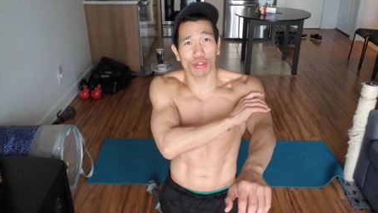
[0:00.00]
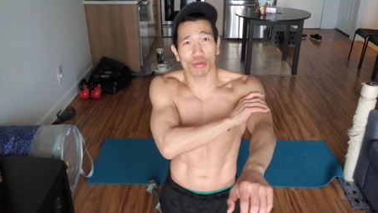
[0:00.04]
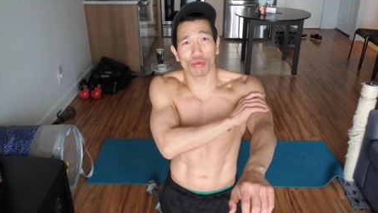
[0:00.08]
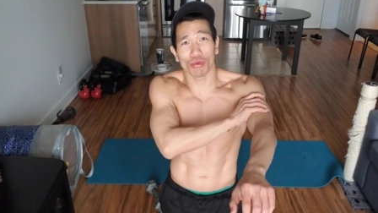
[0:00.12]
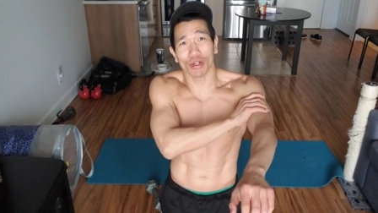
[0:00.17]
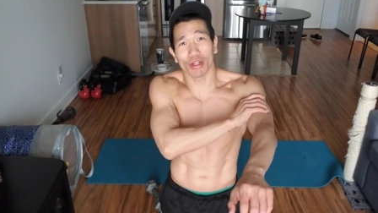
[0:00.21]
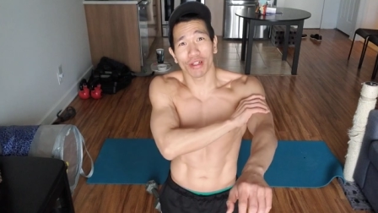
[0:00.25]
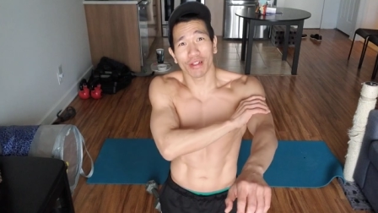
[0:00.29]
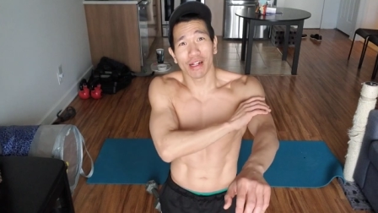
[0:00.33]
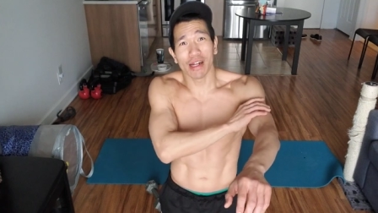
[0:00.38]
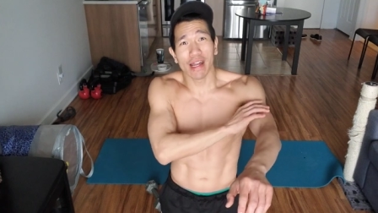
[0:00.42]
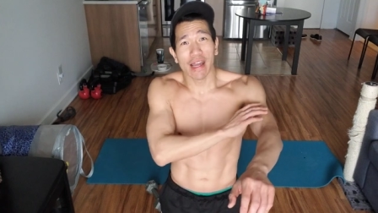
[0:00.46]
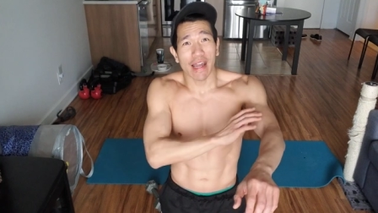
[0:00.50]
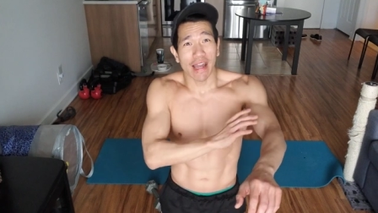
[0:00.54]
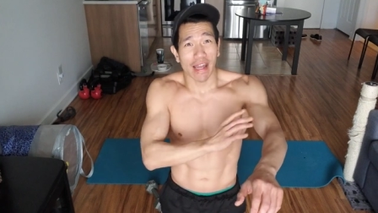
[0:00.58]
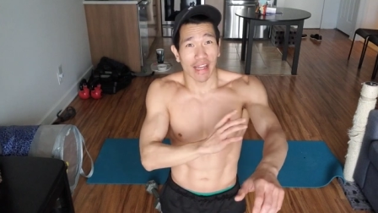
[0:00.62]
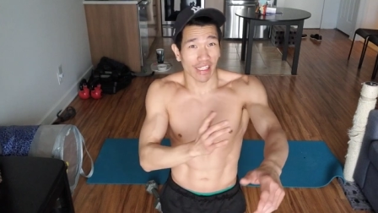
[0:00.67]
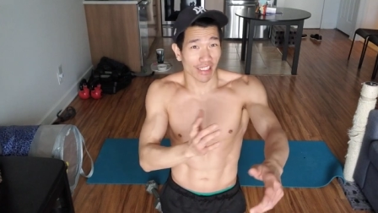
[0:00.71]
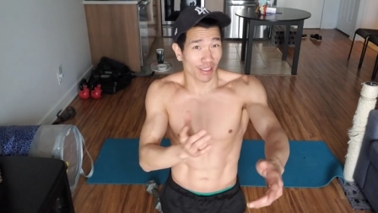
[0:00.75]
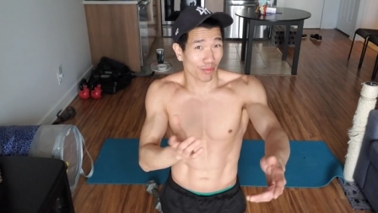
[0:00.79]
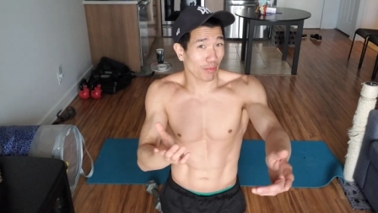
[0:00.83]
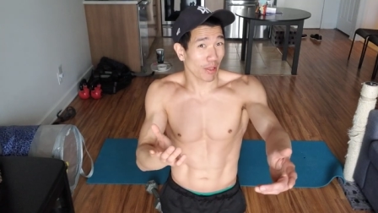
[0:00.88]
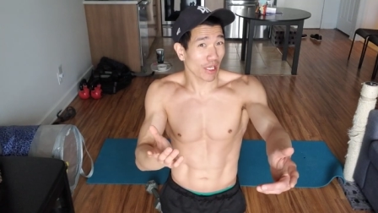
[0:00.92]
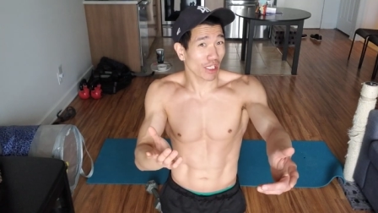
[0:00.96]
well,
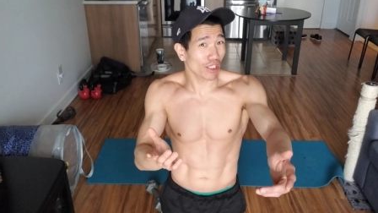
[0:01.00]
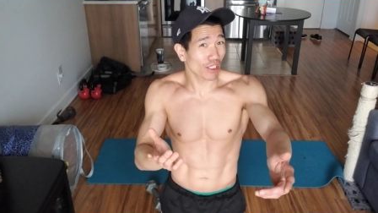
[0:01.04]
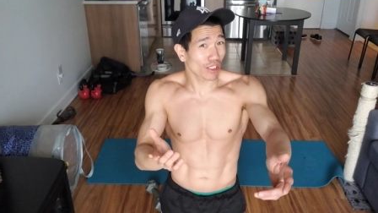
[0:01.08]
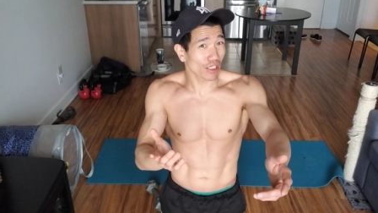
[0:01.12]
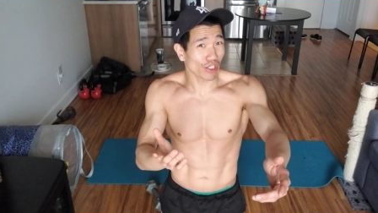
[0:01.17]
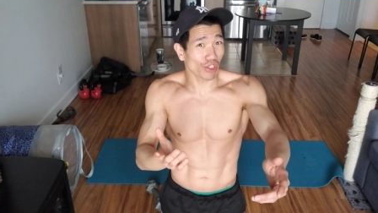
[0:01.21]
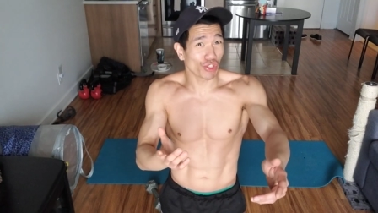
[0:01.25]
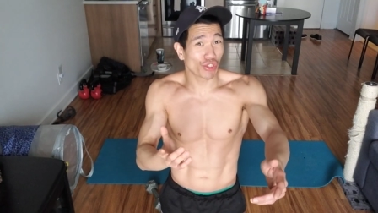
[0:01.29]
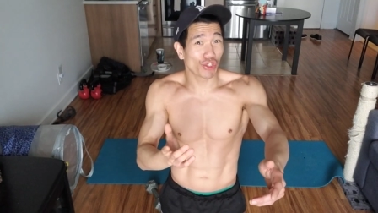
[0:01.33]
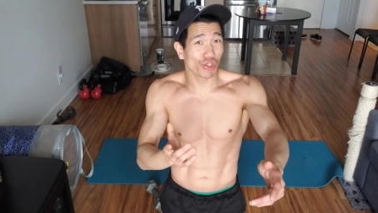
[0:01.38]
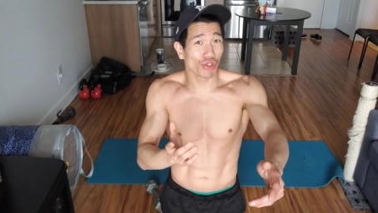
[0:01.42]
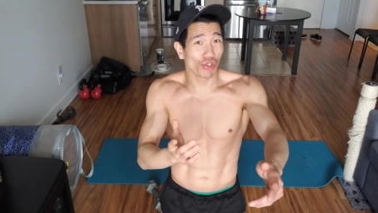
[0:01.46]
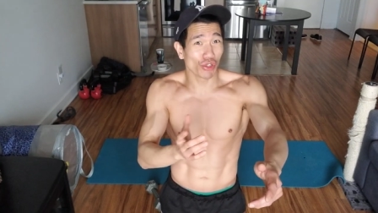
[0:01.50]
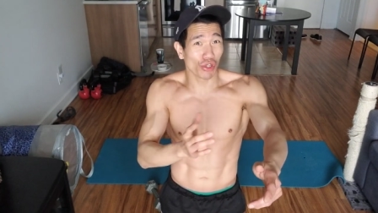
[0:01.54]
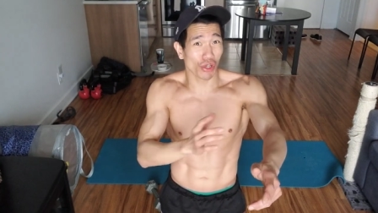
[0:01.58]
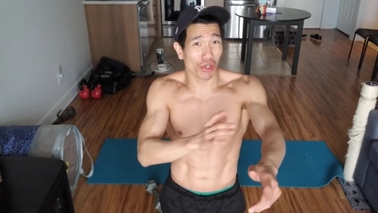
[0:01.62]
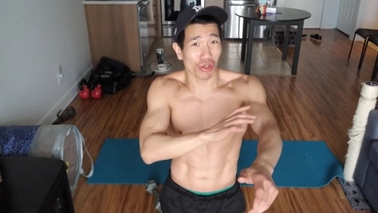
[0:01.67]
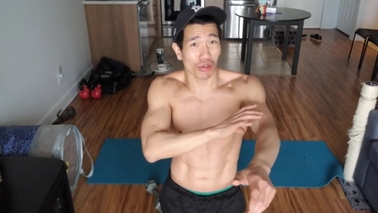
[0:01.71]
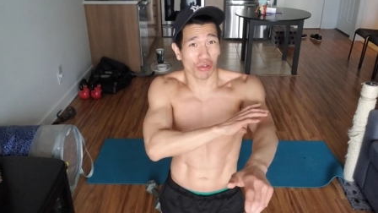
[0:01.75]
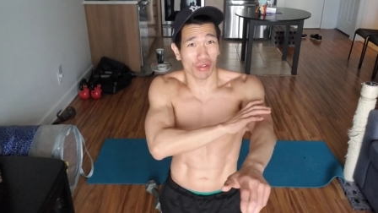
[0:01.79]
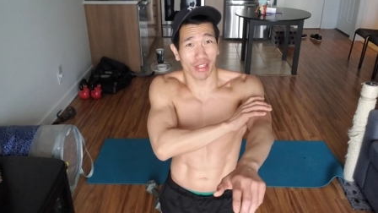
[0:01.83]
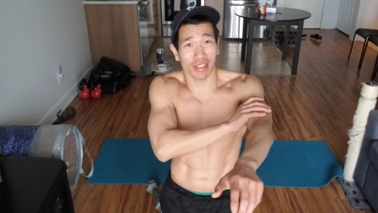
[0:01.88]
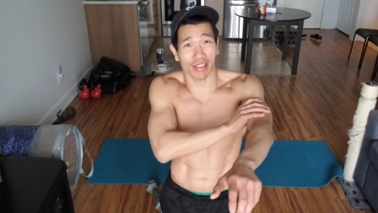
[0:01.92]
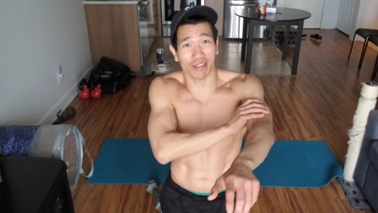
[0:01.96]
especially
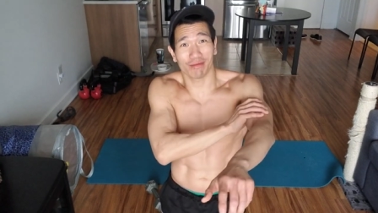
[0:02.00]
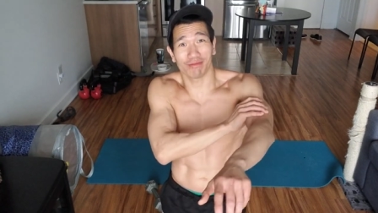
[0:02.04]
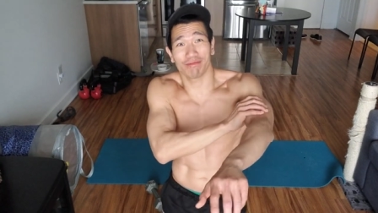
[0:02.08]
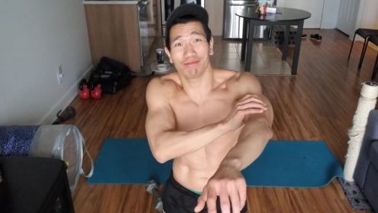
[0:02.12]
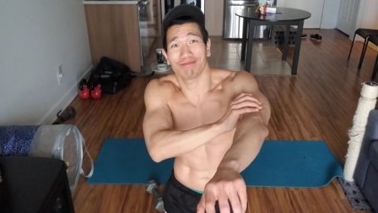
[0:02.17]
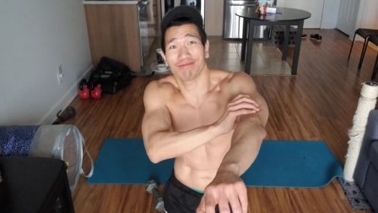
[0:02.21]
judo, like,